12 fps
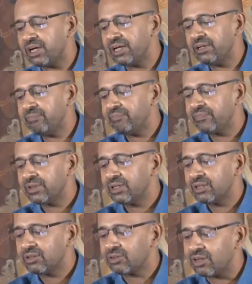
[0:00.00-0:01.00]
by
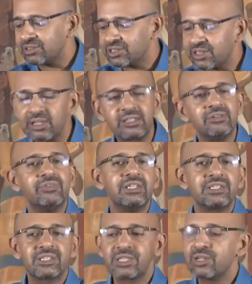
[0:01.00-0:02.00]

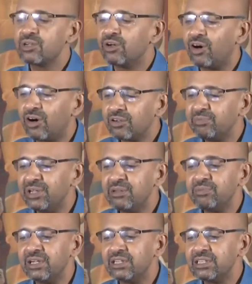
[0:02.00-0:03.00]
constructivists or
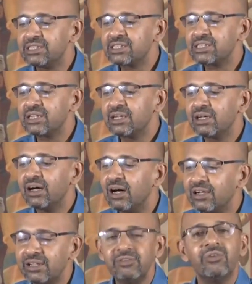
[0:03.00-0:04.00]
minimalists
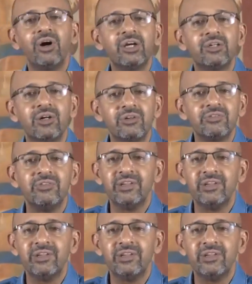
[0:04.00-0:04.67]
are devoid of